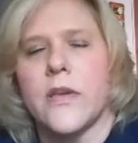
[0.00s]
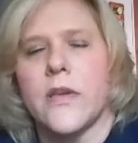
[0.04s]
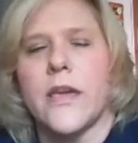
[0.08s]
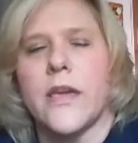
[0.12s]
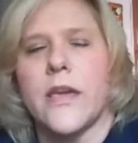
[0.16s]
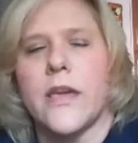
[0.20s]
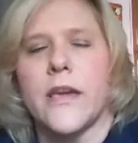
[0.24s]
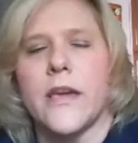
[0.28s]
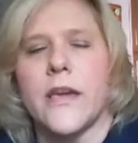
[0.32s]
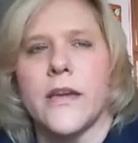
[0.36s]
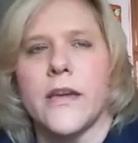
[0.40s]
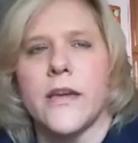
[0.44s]

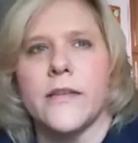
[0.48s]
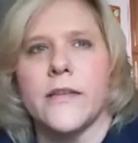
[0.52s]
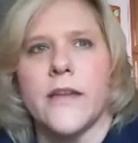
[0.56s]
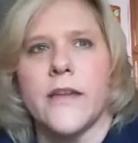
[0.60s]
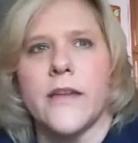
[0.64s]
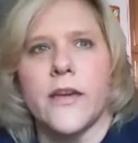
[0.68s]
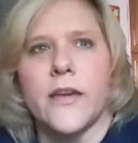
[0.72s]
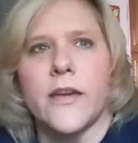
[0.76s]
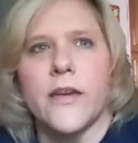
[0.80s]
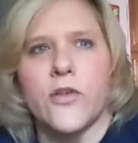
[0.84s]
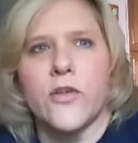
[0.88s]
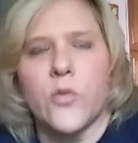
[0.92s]
And
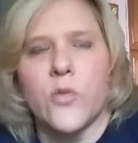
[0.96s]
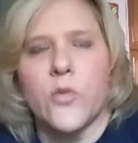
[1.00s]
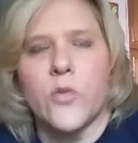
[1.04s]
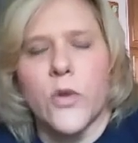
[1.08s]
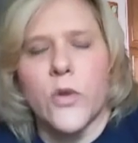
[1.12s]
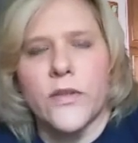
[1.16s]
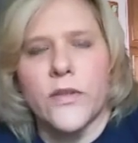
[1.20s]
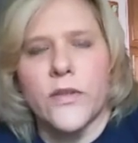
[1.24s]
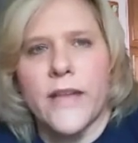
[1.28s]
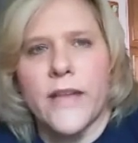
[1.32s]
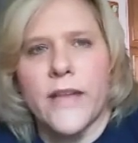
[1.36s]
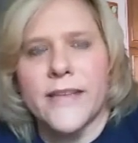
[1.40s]
I couldn't
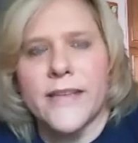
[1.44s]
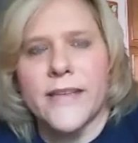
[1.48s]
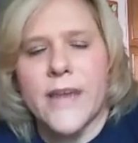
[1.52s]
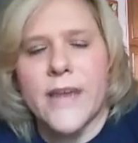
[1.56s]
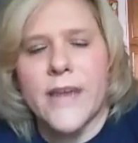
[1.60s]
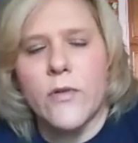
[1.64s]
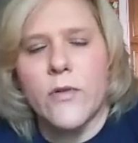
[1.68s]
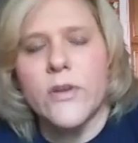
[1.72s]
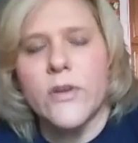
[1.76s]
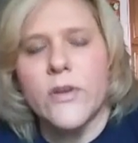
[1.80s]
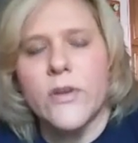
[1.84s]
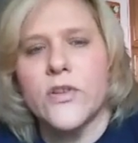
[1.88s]
work the last
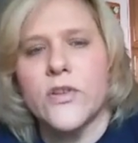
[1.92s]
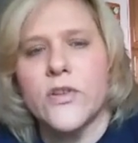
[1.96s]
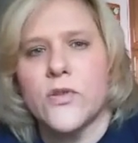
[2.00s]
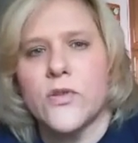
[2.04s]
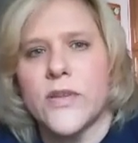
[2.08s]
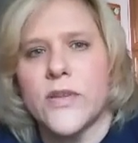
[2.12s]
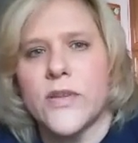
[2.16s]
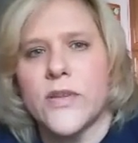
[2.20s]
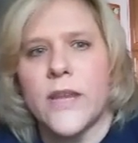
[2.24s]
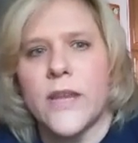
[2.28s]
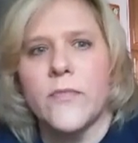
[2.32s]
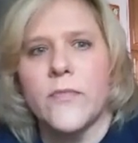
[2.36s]
hour on
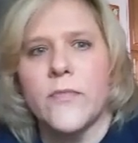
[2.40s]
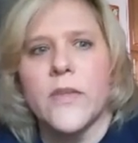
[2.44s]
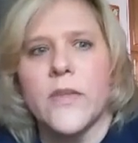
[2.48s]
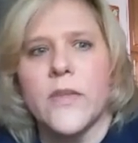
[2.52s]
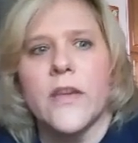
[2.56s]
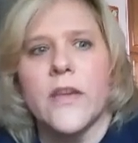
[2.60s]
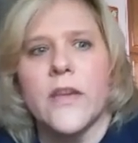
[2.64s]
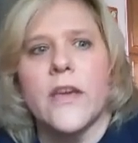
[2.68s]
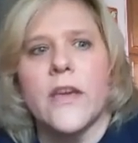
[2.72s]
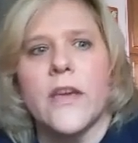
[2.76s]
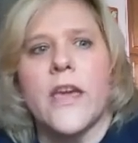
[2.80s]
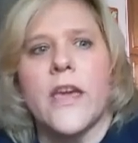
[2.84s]
Tuesday.
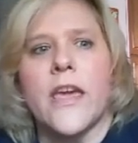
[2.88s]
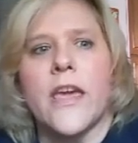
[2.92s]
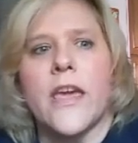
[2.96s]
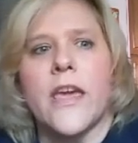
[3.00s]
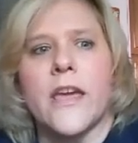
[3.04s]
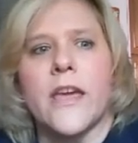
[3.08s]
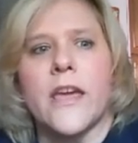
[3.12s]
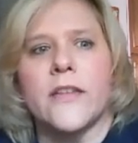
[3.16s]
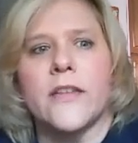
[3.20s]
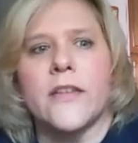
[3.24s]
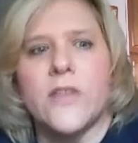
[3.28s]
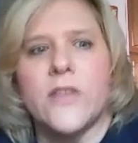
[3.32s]

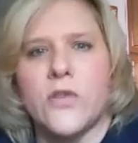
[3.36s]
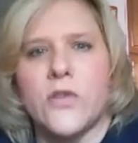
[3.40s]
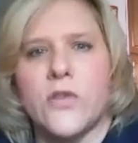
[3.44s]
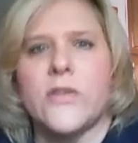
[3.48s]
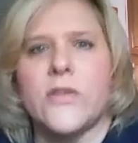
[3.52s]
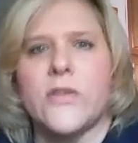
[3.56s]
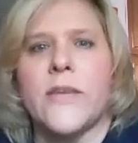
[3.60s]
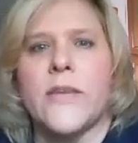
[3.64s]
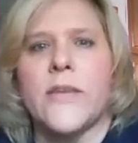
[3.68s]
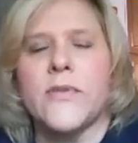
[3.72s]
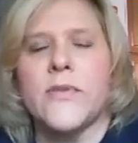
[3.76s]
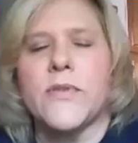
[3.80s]
And
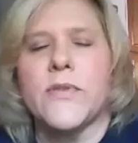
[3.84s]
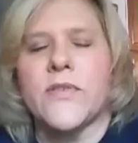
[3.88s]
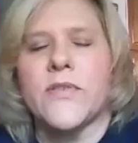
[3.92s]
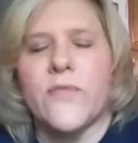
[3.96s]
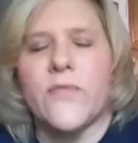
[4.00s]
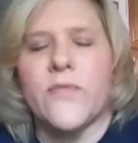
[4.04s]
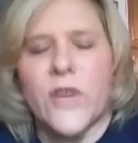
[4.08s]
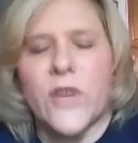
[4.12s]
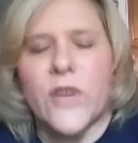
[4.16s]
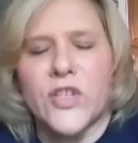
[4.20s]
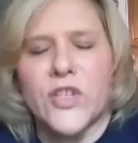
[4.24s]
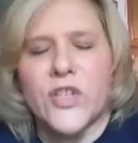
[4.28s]
Tuesday was a
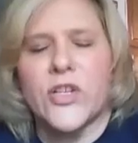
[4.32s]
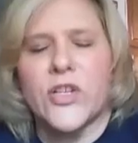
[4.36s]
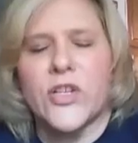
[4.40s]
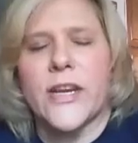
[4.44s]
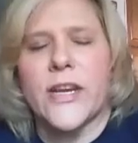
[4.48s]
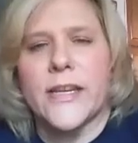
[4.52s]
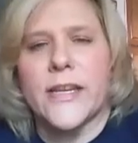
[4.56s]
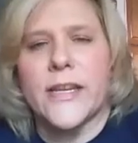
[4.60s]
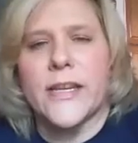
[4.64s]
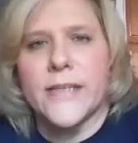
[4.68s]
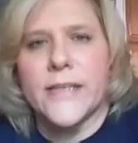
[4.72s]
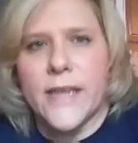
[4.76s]

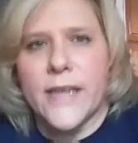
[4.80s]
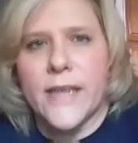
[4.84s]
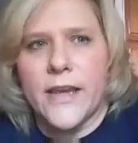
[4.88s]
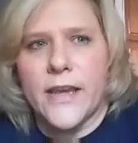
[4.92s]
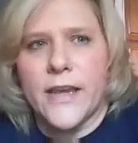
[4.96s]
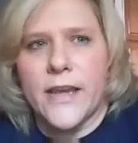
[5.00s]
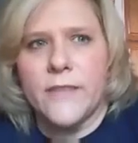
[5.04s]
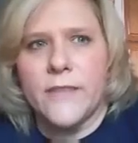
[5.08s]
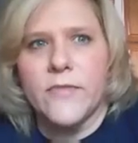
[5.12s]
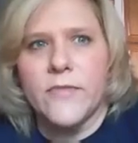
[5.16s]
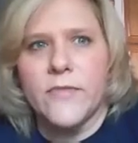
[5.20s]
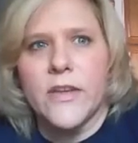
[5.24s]
frustrating
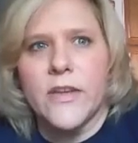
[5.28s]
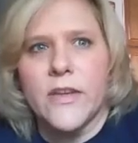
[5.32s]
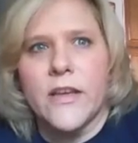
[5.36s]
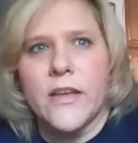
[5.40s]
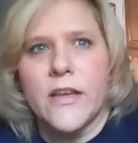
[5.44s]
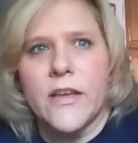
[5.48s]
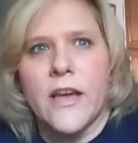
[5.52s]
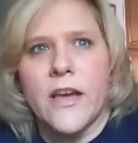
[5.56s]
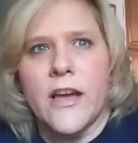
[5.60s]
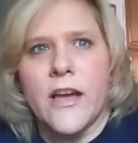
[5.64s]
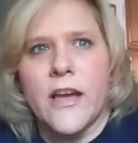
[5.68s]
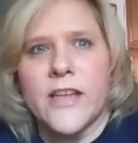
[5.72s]
day.
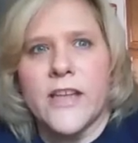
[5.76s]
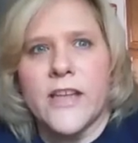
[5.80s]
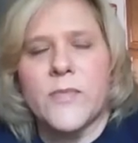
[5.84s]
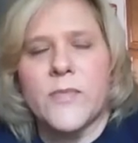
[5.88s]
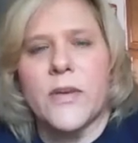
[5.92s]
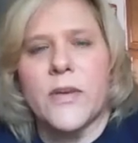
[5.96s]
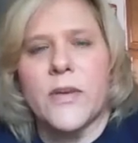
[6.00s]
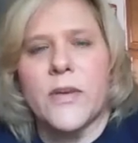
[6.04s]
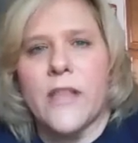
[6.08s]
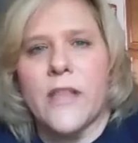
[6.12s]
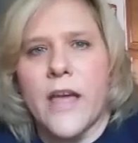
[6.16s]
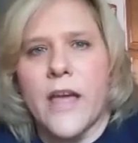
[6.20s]
I
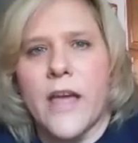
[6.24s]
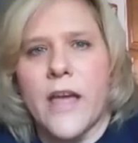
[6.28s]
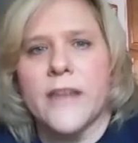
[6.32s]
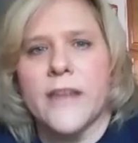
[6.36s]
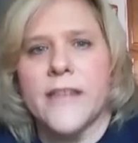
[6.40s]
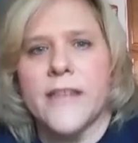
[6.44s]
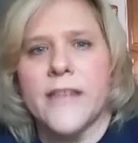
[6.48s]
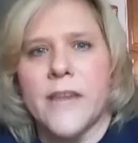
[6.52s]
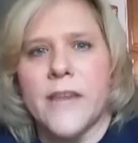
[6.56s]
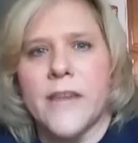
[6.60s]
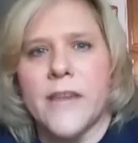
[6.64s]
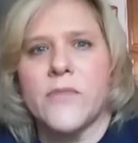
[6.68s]
spent a lot
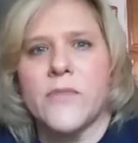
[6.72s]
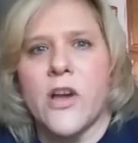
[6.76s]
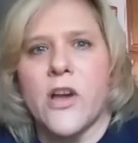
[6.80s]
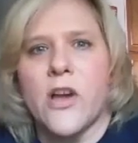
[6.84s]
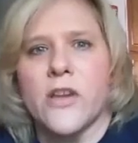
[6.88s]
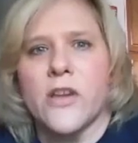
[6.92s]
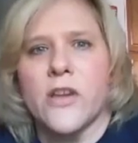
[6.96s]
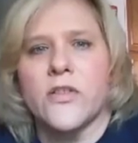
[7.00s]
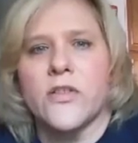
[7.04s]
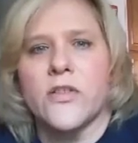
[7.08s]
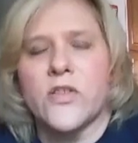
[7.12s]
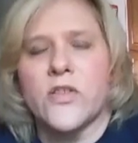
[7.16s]
of time
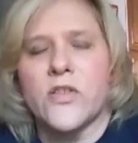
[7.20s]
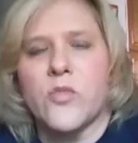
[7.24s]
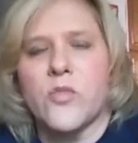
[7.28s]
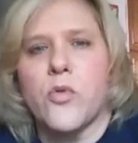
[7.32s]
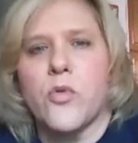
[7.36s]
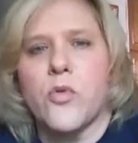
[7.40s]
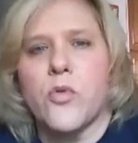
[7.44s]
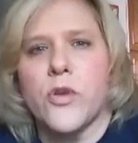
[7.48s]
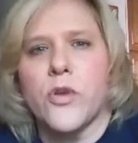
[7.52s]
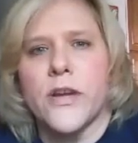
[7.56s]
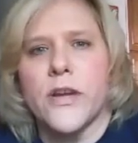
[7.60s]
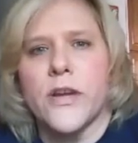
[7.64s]
talking to
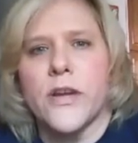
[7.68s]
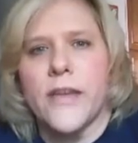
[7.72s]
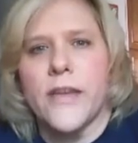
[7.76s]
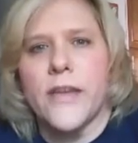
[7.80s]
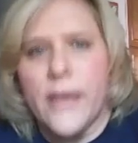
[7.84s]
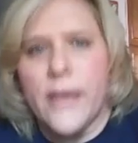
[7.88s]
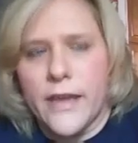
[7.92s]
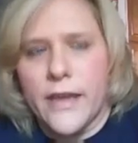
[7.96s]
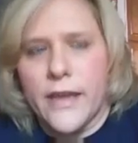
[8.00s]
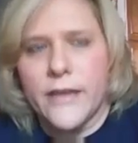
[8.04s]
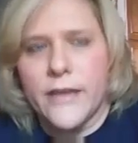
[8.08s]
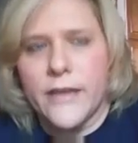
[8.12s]
support
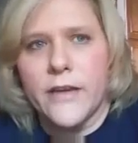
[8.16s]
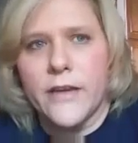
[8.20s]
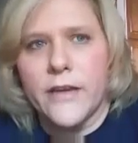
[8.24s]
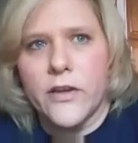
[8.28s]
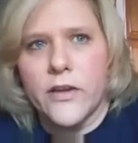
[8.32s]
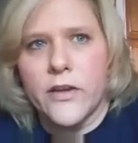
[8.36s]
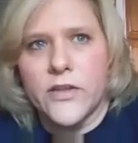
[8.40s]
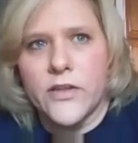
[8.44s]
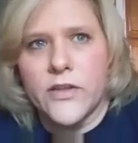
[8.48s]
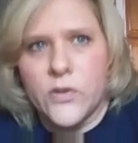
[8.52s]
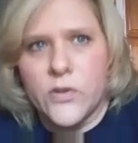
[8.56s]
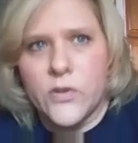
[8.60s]
again
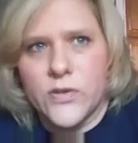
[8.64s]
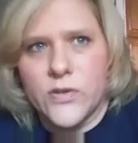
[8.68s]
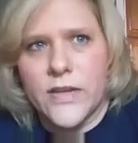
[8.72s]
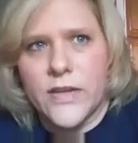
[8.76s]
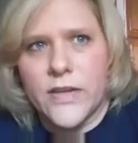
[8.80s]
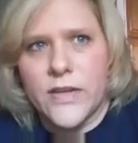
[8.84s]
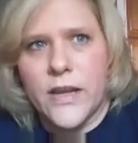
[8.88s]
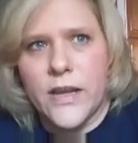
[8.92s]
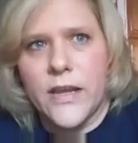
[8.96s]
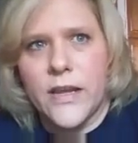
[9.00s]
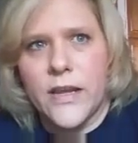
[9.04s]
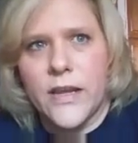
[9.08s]
on
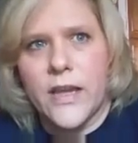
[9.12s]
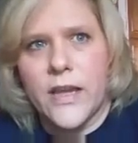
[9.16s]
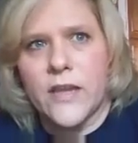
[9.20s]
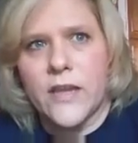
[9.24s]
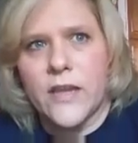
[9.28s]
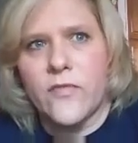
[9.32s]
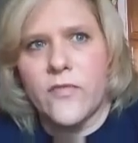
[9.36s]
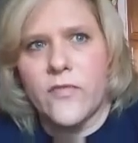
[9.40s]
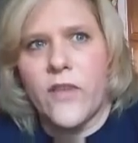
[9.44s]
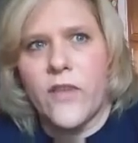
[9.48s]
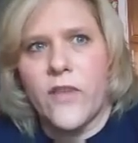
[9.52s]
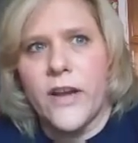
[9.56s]
Tuesday.
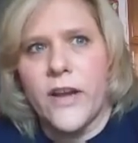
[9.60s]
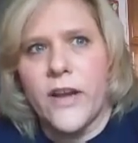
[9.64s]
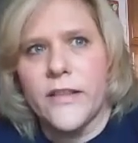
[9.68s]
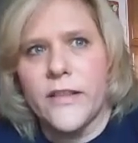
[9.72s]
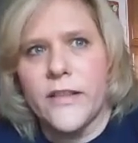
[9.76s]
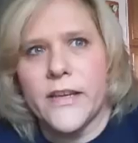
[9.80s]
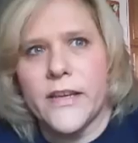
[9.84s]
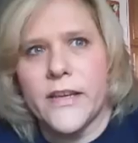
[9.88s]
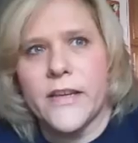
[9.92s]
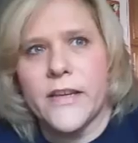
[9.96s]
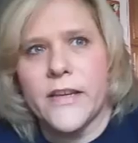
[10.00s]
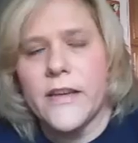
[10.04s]
And
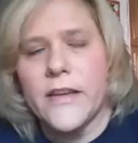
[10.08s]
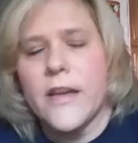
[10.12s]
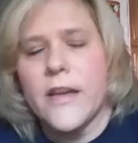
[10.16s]
finally,